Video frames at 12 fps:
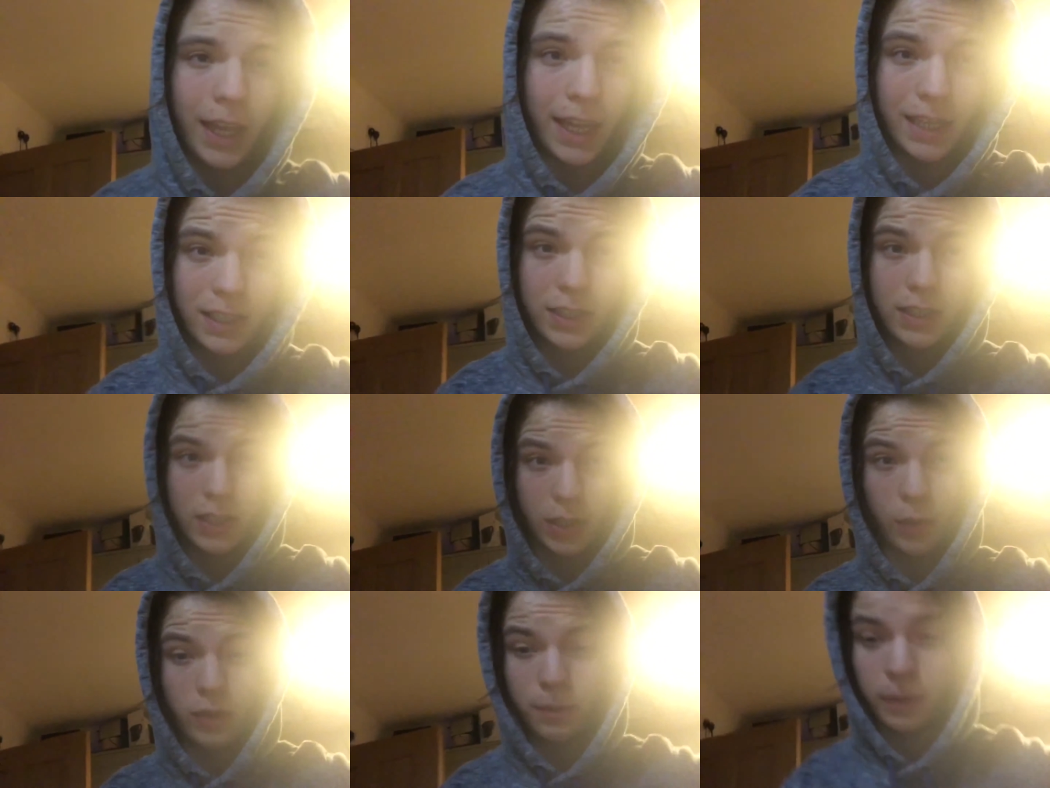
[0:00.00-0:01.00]
It's
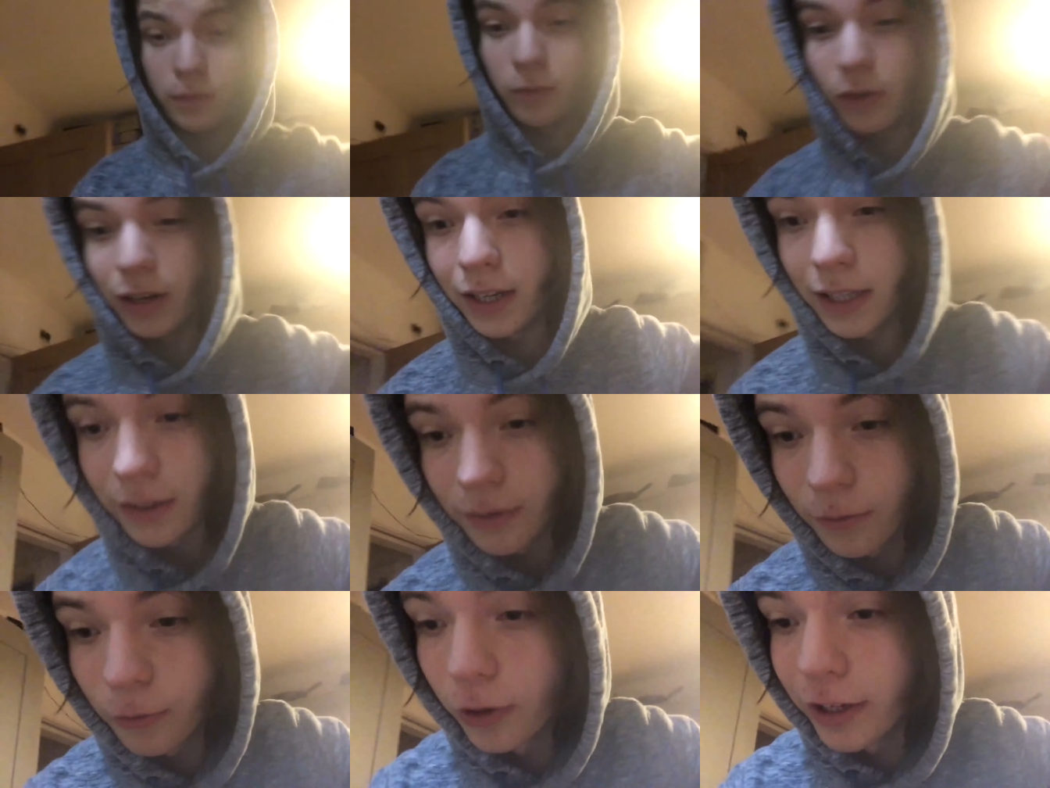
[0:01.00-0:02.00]
going to be really
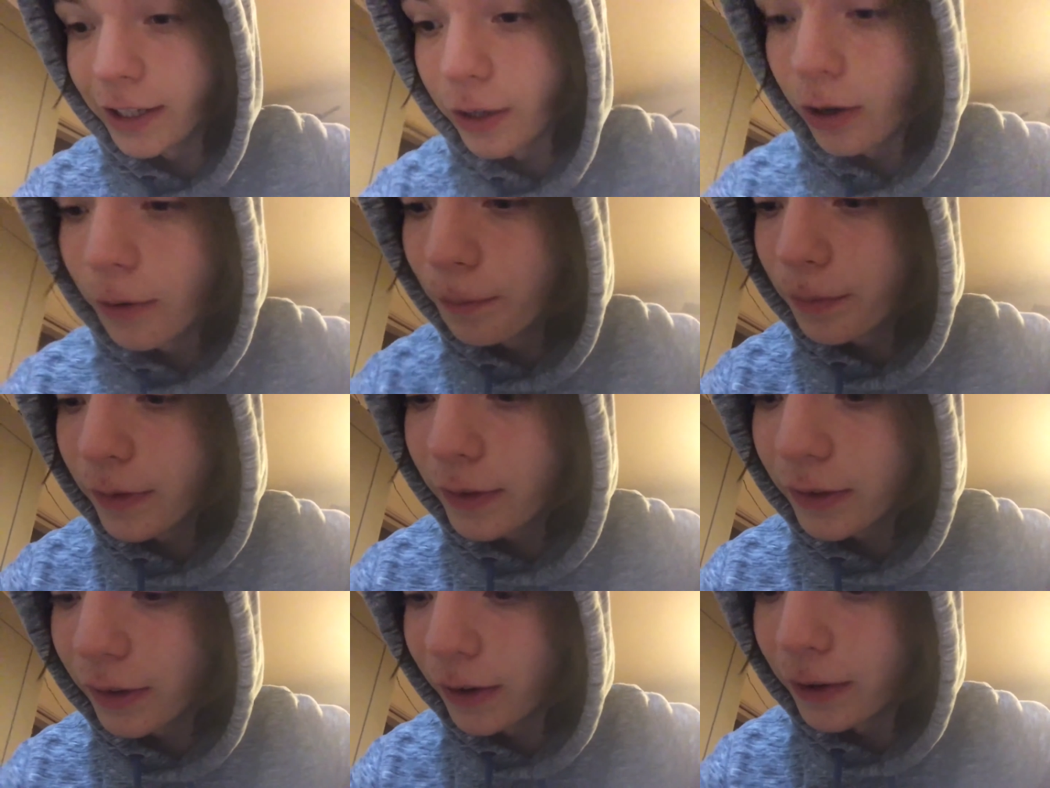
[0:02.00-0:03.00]
really hot,
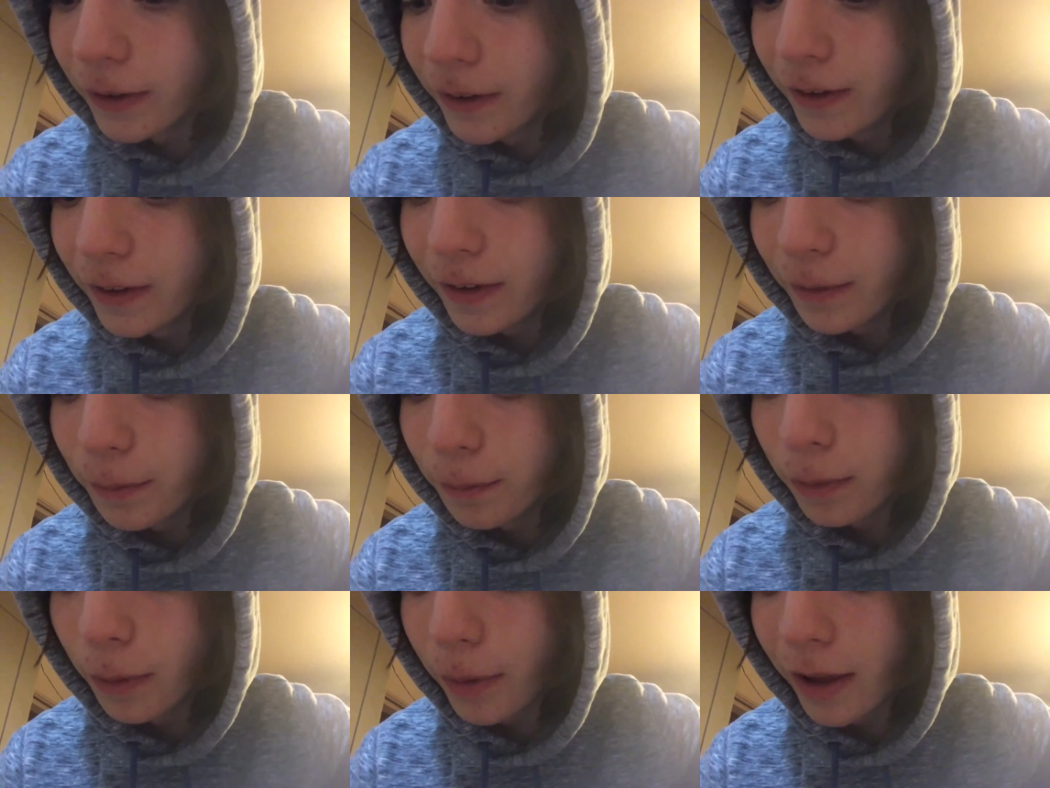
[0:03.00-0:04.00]
so
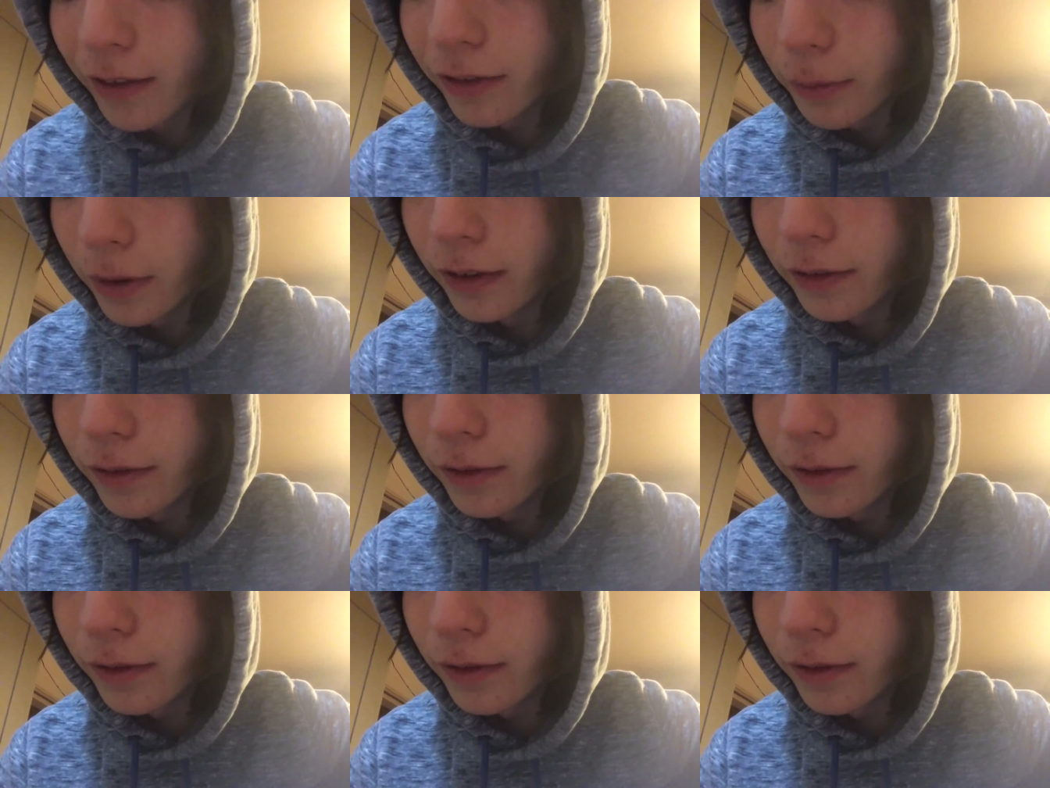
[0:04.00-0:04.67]
prepare for my